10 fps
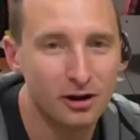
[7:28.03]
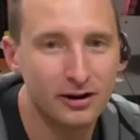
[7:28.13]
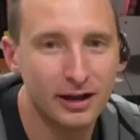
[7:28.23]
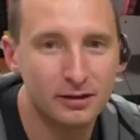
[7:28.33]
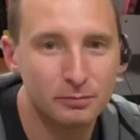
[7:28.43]

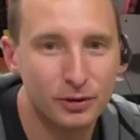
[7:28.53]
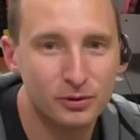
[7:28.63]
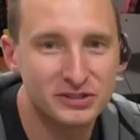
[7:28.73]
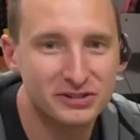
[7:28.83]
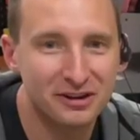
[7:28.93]
right,
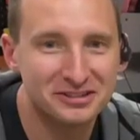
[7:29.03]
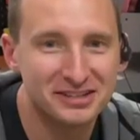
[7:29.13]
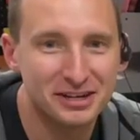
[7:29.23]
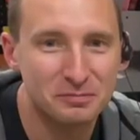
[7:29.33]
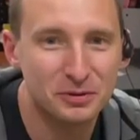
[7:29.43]
bonus
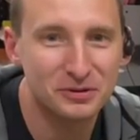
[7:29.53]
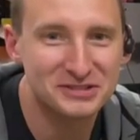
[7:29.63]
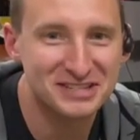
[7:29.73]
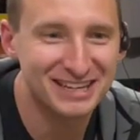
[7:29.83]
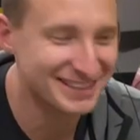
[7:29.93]
content, bonus
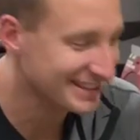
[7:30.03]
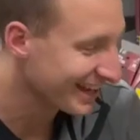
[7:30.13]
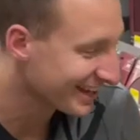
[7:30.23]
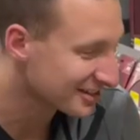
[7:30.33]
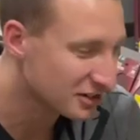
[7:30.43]
scene at the
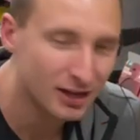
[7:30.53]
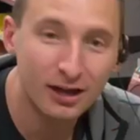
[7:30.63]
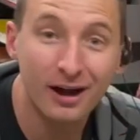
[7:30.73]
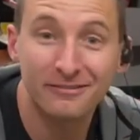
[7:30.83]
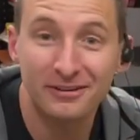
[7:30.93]
end.
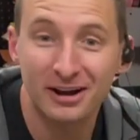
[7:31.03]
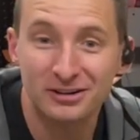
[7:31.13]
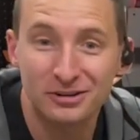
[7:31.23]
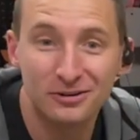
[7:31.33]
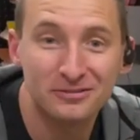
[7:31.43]
I forgot
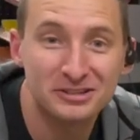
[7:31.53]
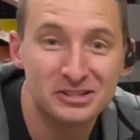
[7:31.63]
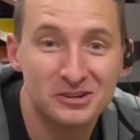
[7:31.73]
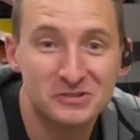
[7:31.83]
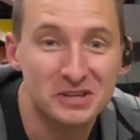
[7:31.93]
to go over the
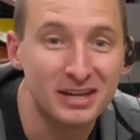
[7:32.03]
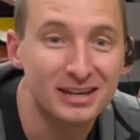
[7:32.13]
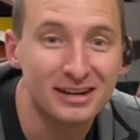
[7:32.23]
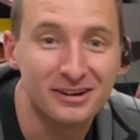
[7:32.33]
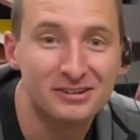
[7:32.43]
gel stain
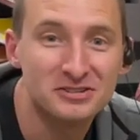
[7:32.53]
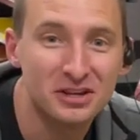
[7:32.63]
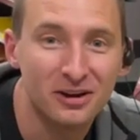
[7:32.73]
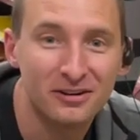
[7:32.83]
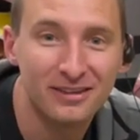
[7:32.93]
here,
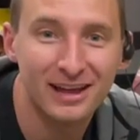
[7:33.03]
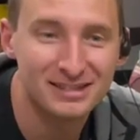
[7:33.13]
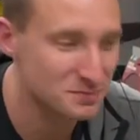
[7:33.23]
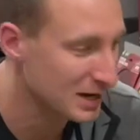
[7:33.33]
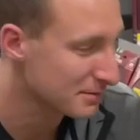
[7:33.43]
so
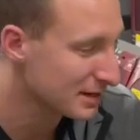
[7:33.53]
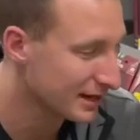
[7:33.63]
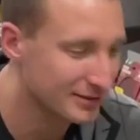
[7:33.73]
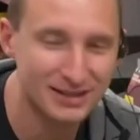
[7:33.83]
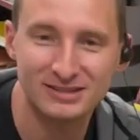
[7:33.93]
that's my
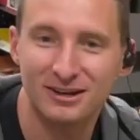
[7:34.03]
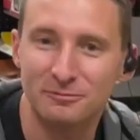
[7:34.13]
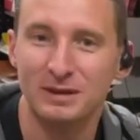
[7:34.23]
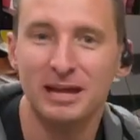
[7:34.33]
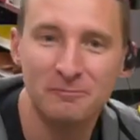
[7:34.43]
bad, that's on me.